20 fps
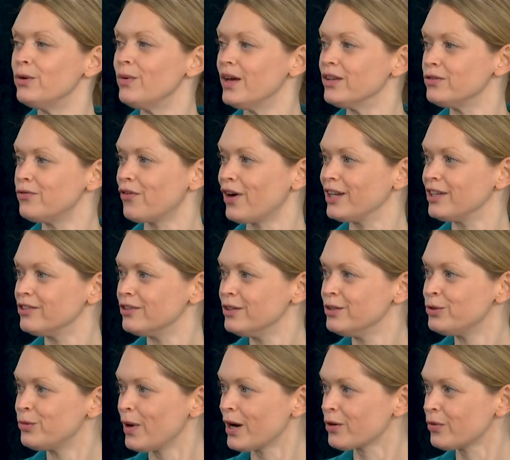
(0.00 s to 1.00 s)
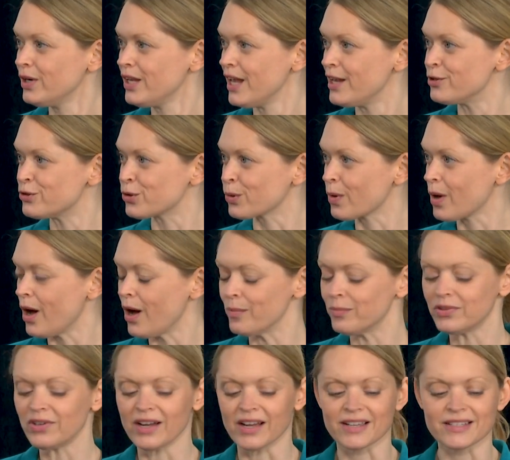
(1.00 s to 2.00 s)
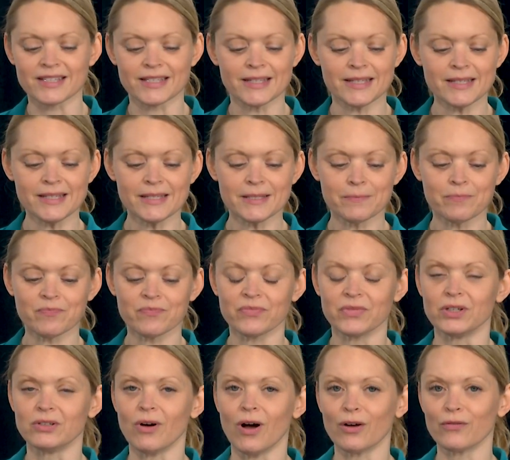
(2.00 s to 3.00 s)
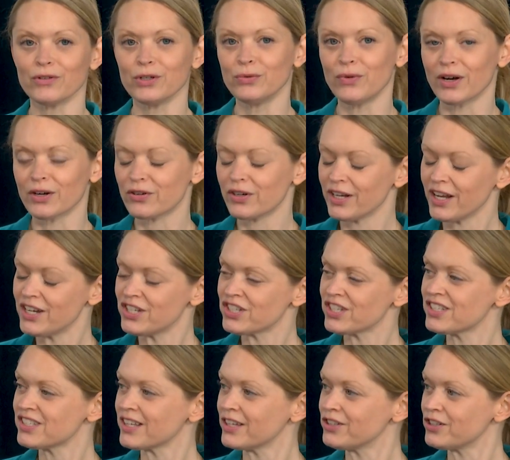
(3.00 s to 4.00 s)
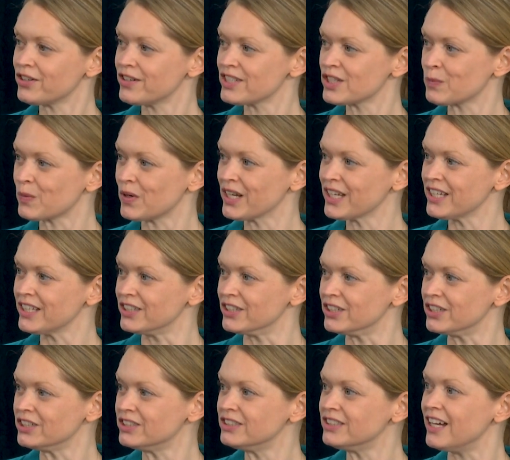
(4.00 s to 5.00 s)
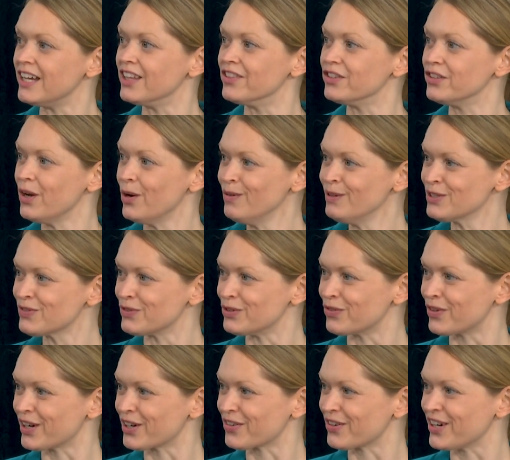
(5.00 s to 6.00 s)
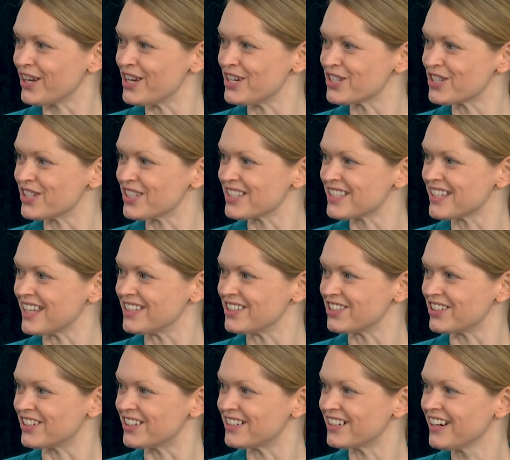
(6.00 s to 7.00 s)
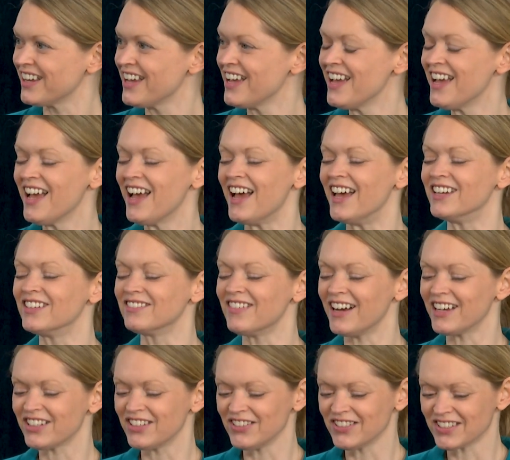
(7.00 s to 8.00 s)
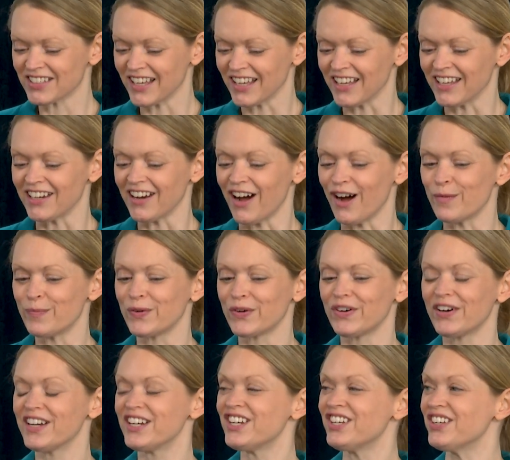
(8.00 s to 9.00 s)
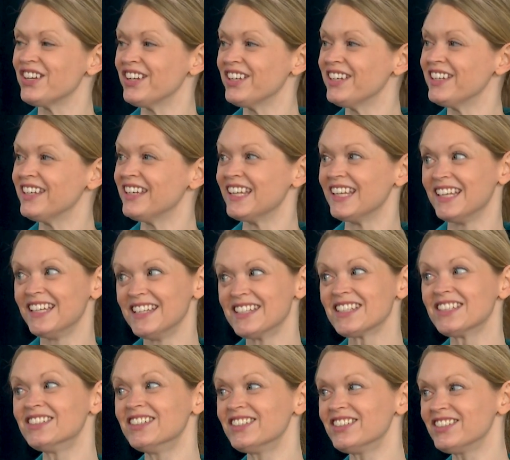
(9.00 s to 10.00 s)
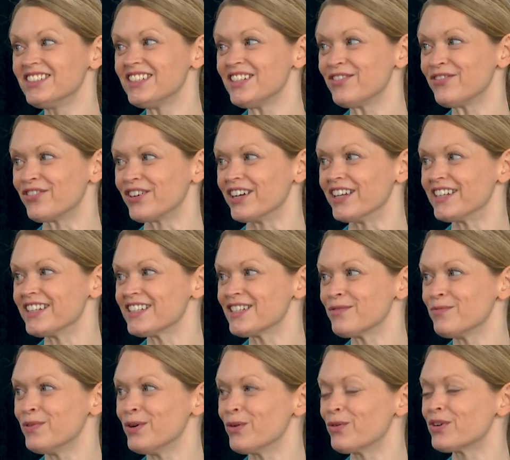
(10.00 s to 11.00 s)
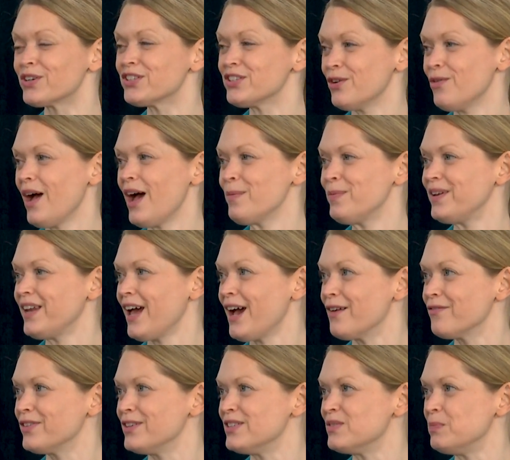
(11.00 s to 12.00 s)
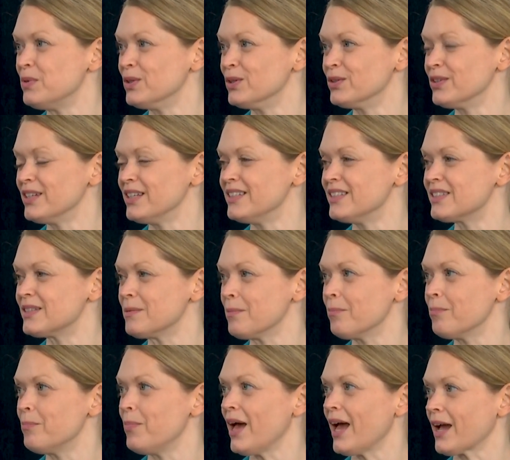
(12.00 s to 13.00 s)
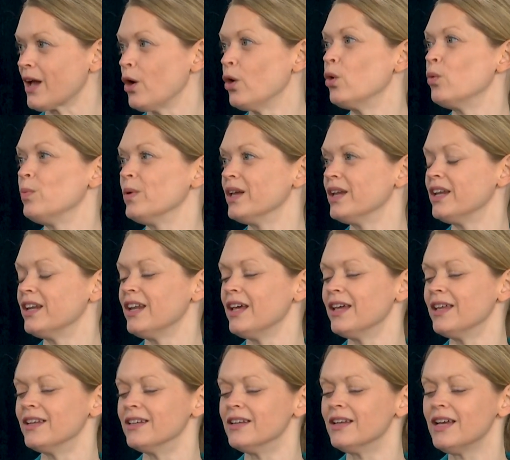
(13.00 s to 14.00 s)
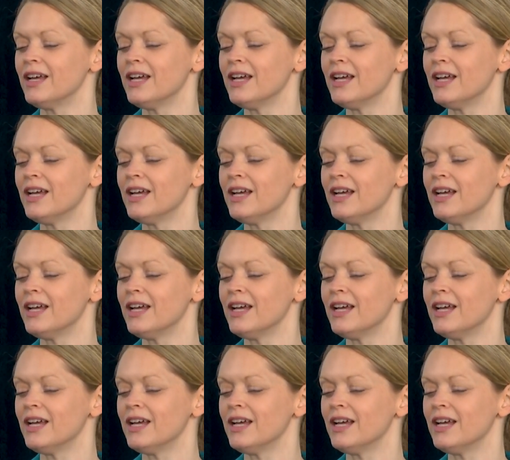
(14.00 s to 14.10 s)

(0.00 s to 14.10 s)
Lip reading: and Franklin recreation complexes, the Longview Recreation Center at Spring Hill, and the Nolensville Recreation Center. And like you said, operation is a little different, but we're so happy to have these buildings back open. And